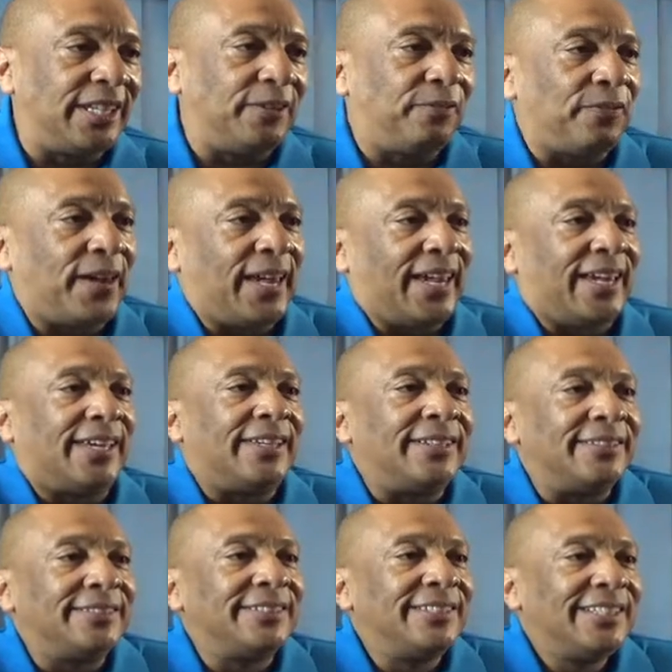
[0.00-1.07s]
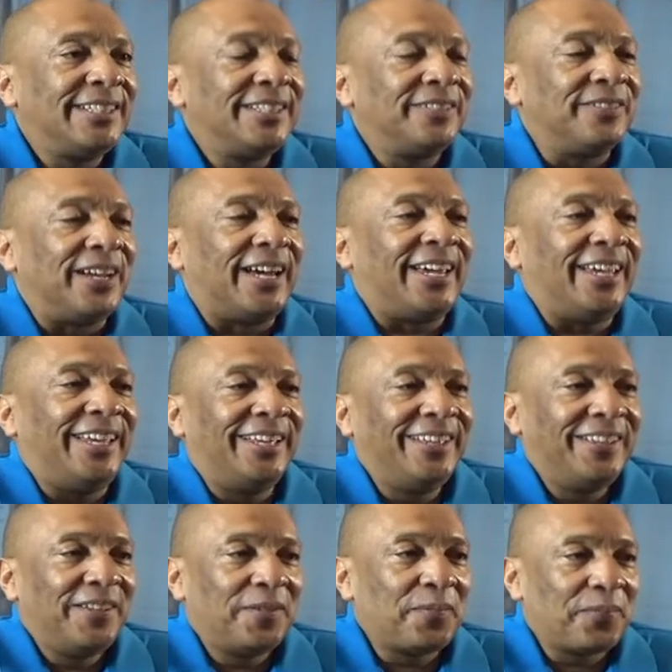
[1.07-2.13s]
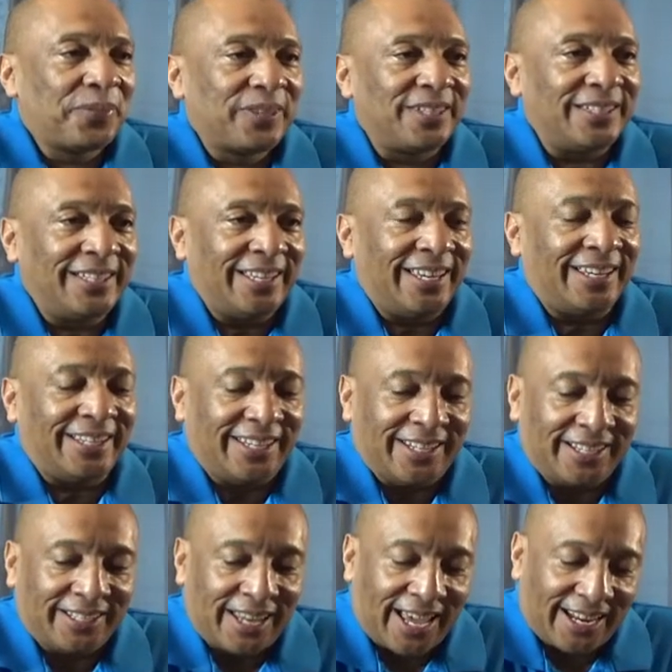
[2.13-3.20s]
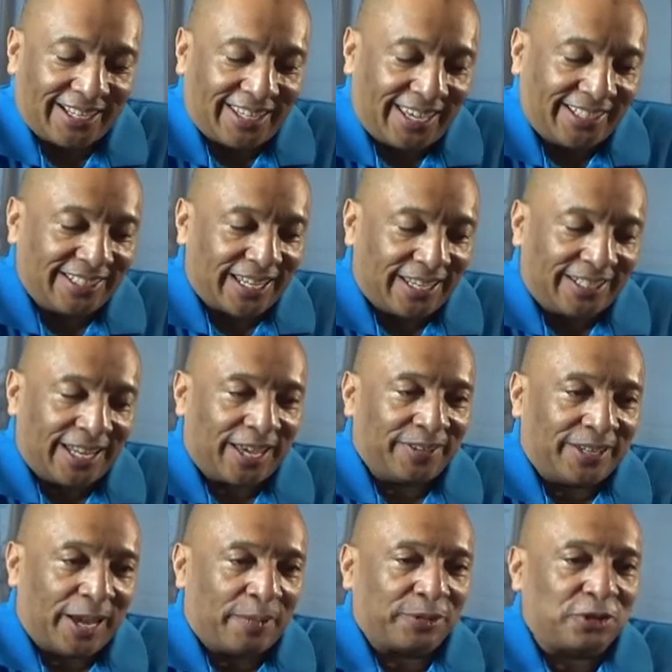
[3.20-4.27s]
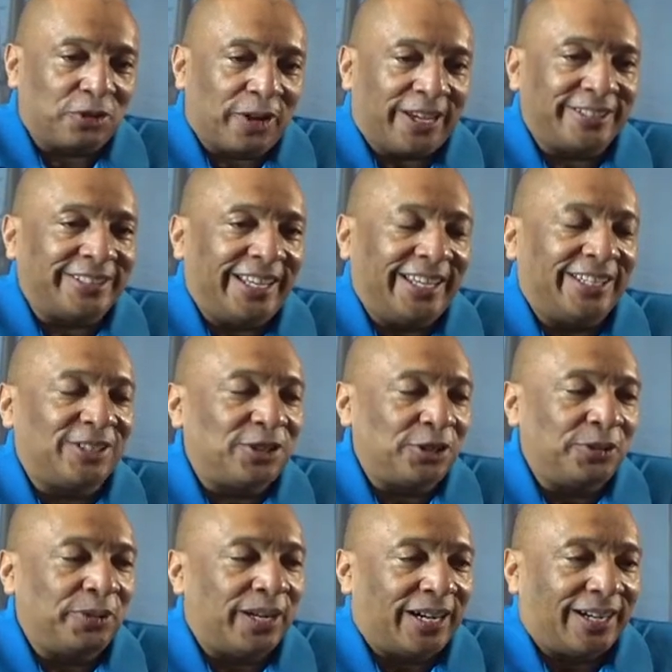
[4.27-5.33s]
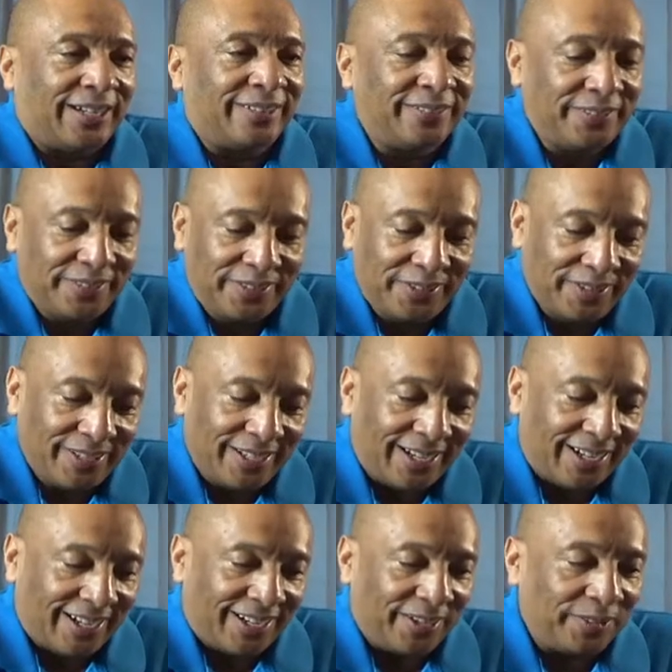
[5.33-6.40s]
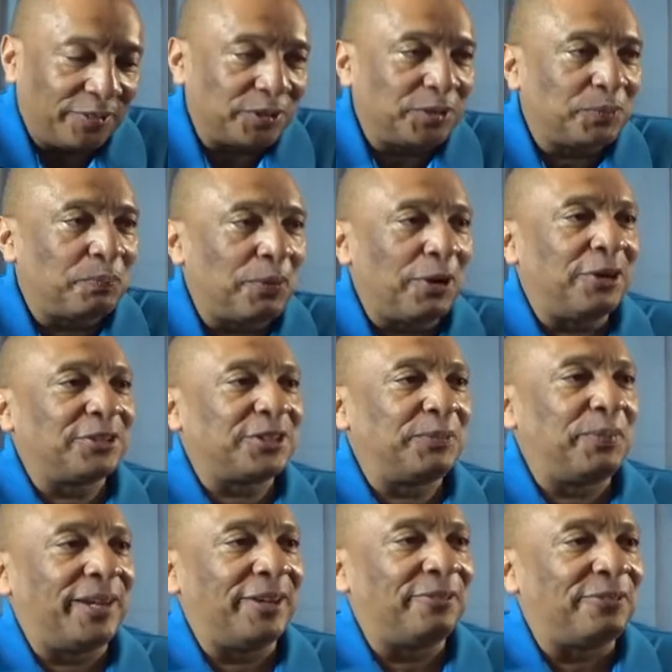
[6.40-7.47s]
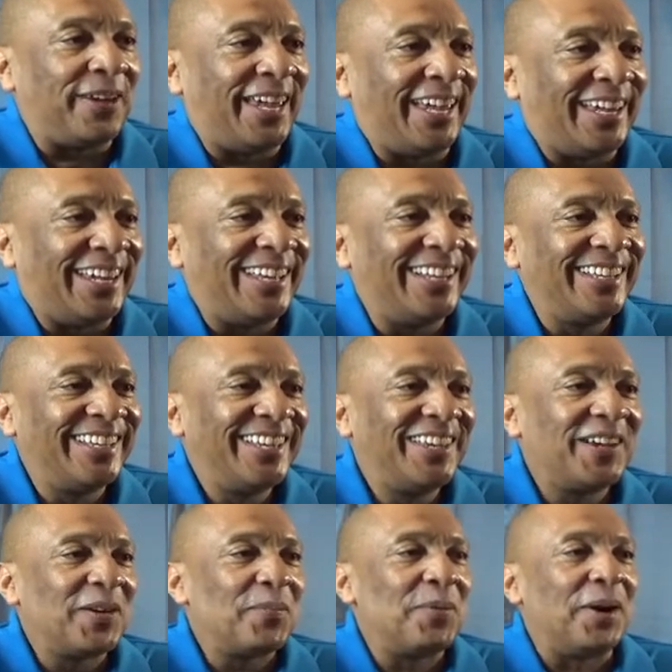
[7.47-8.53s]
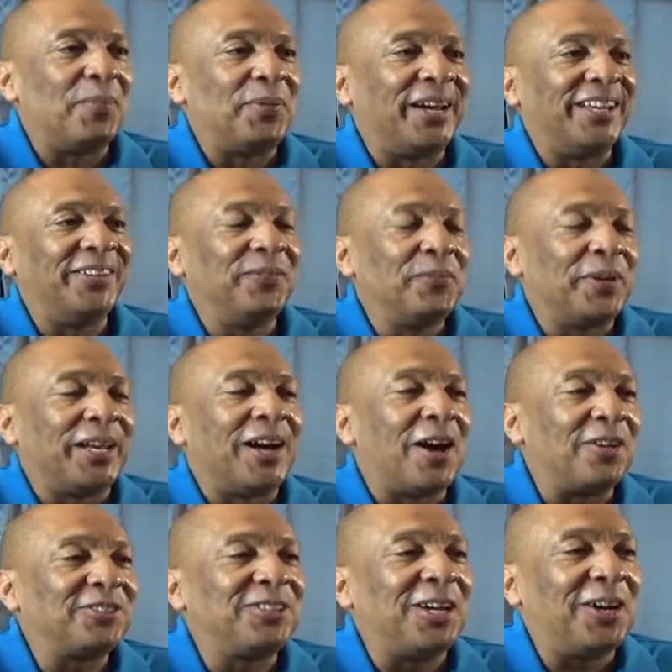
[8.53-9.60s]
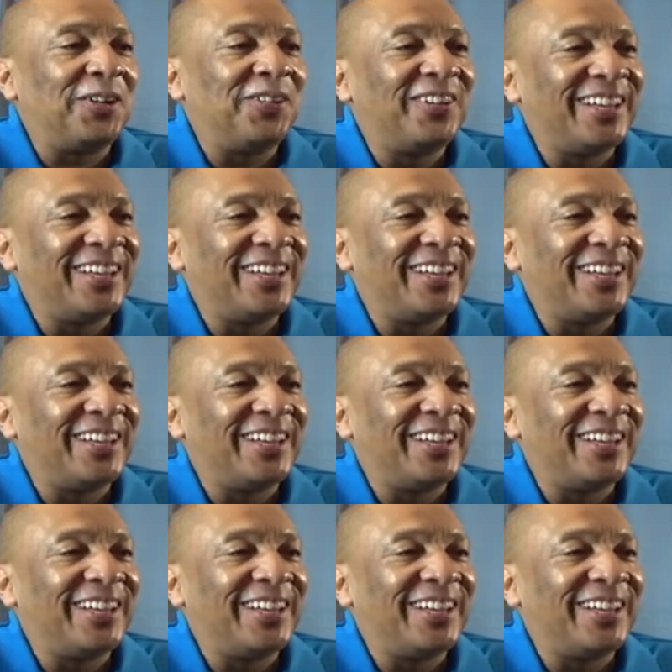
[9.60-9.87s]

get fed. Right? Yep. Yeah. And then a lot of cases that, that, that was translated to uh, uh, spiritually being fed, but but but also